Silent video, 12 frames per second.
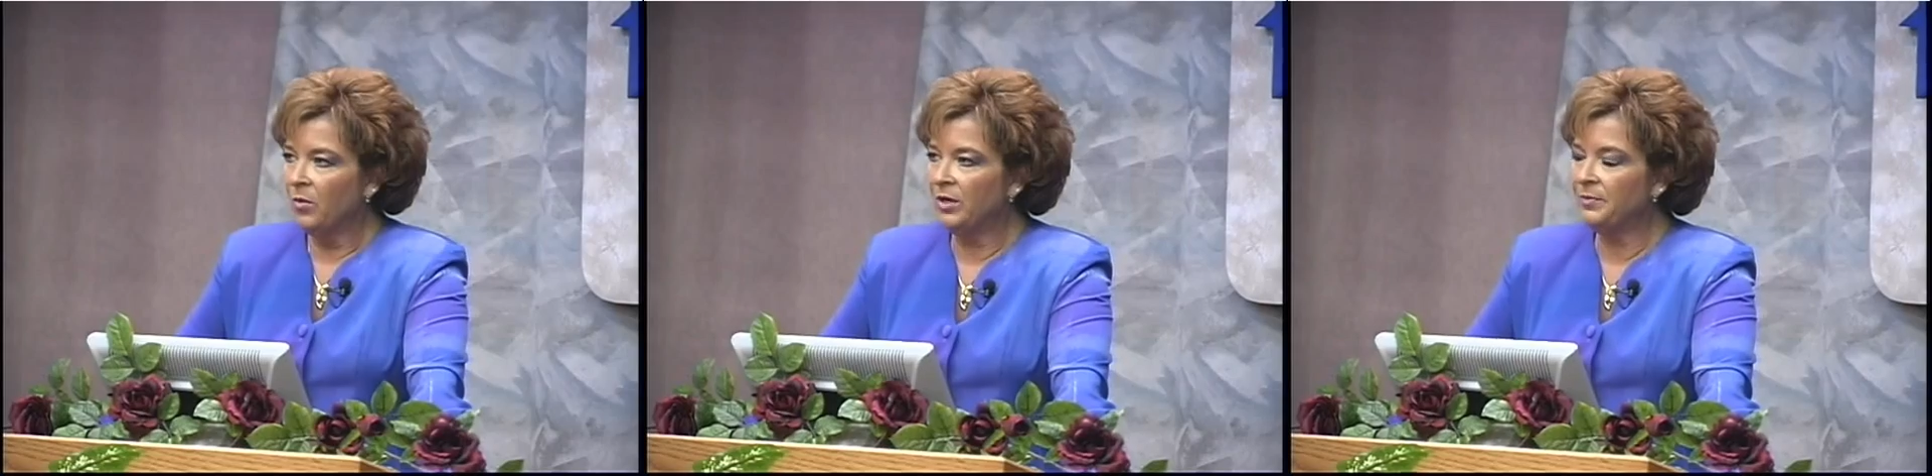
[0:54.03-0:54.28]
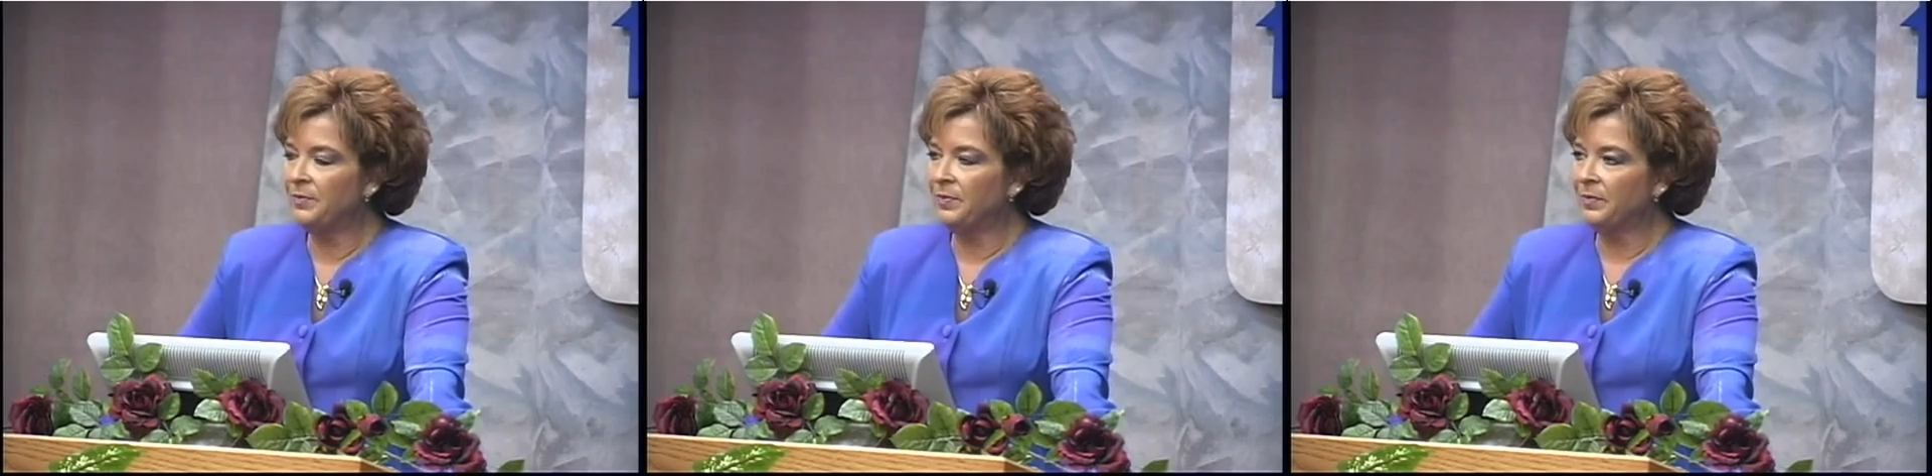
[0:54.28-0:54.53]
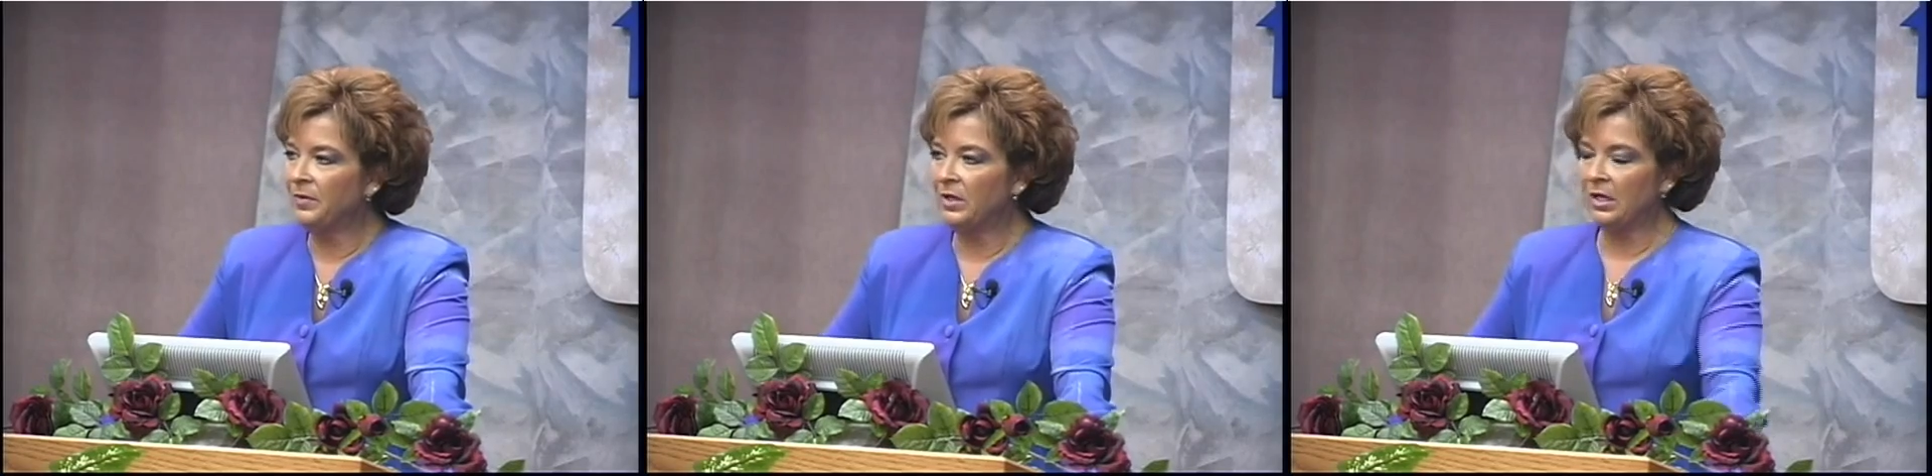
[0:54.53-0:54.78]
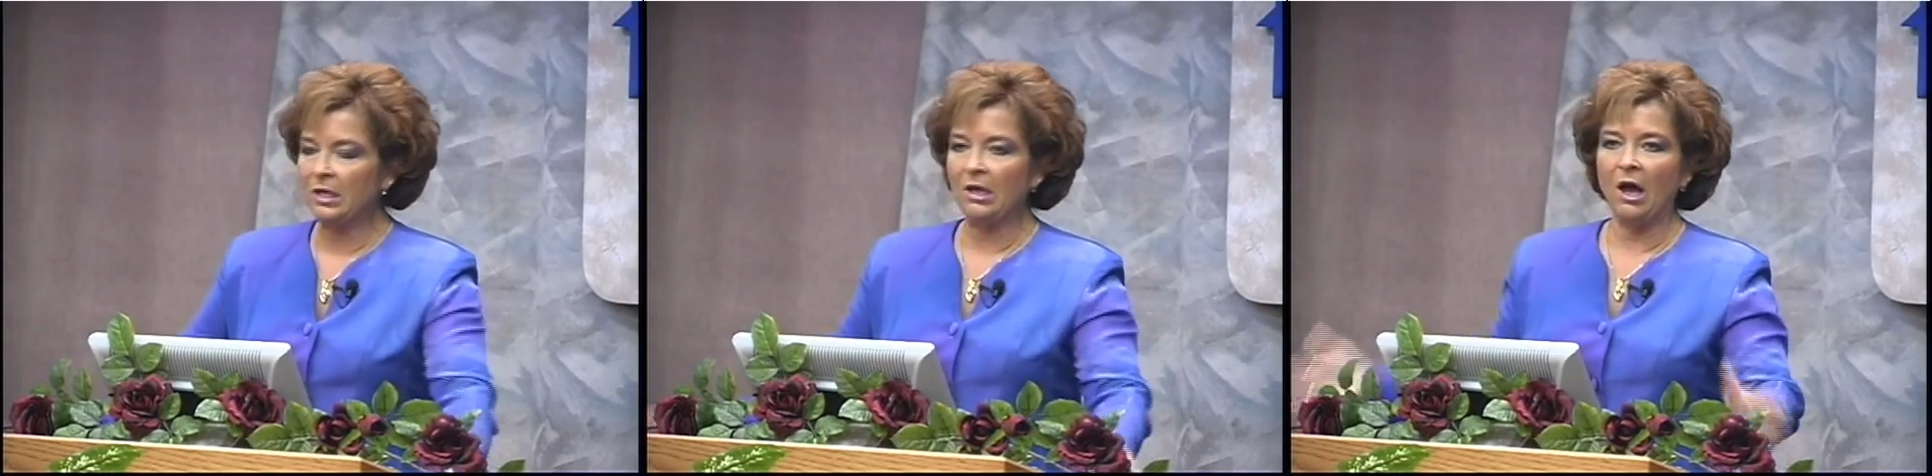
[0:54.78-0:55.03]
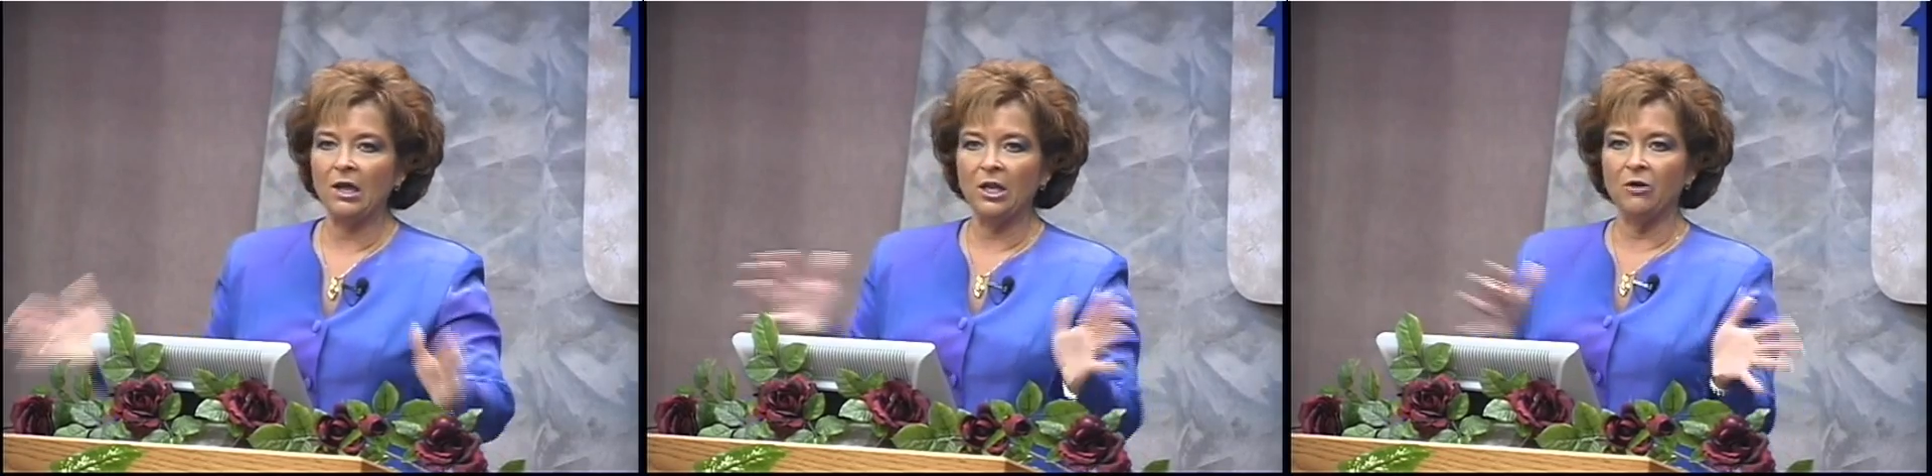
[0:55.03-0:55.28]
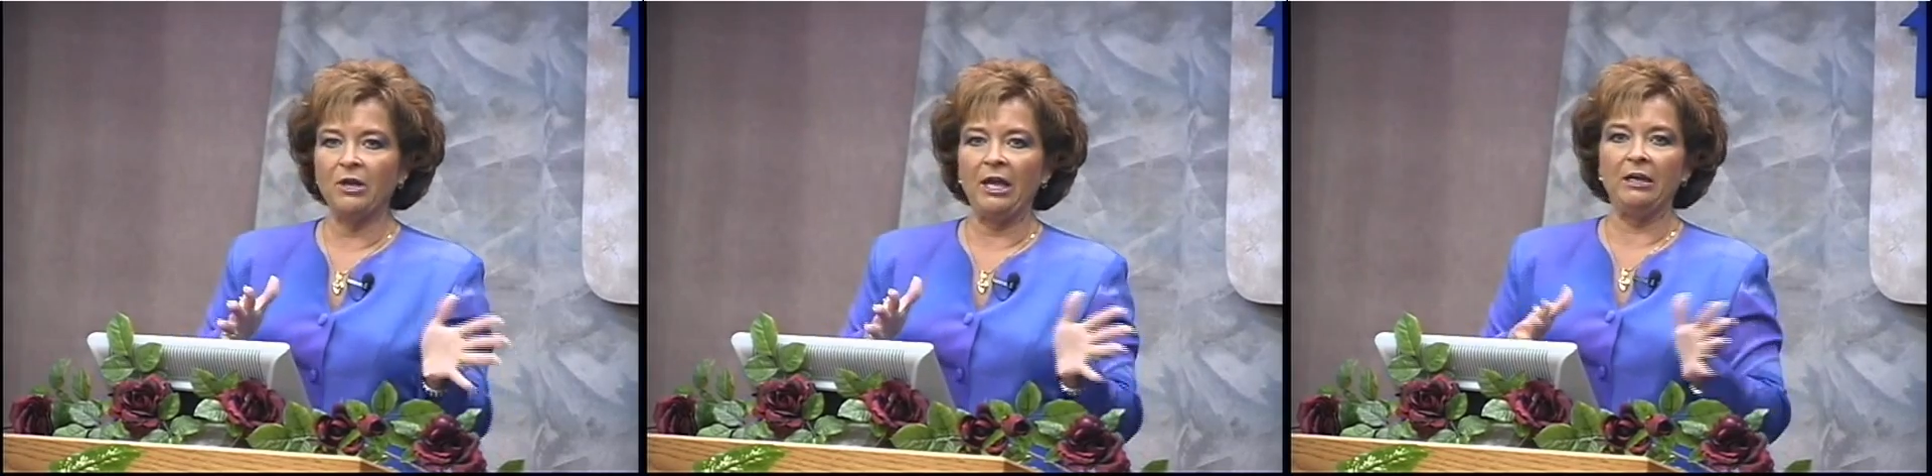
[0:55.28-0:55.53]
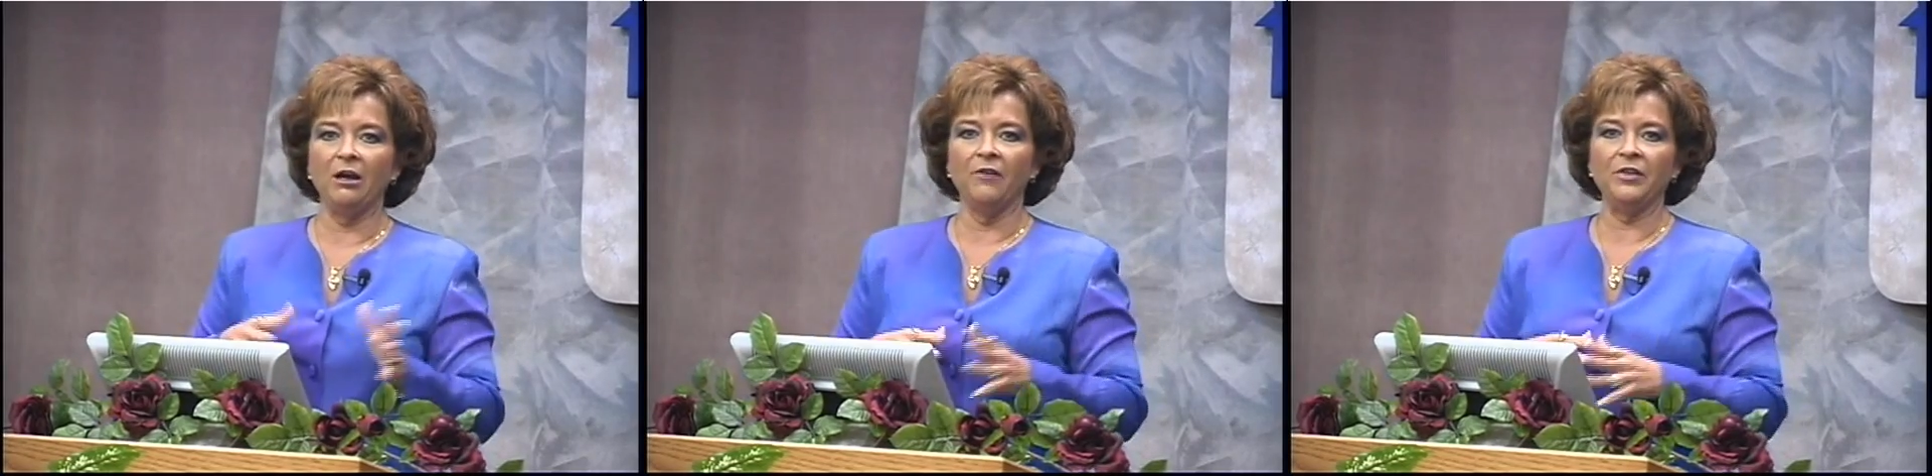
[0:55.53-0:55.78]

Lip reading: we got located